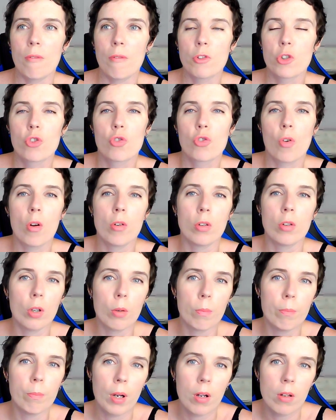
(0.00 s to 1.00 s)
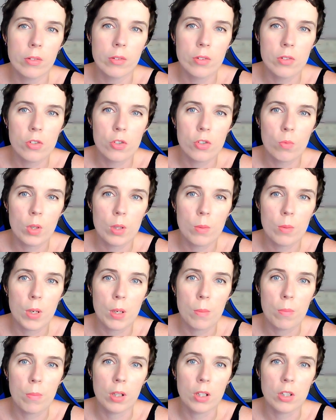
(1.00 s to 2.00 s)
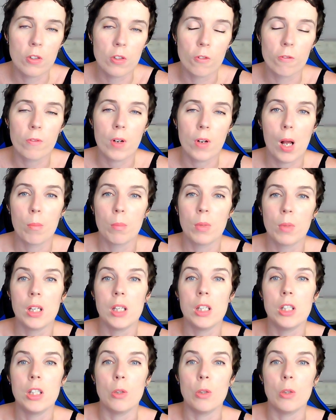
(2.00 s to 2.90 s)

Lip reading: strong bonds with people in your family,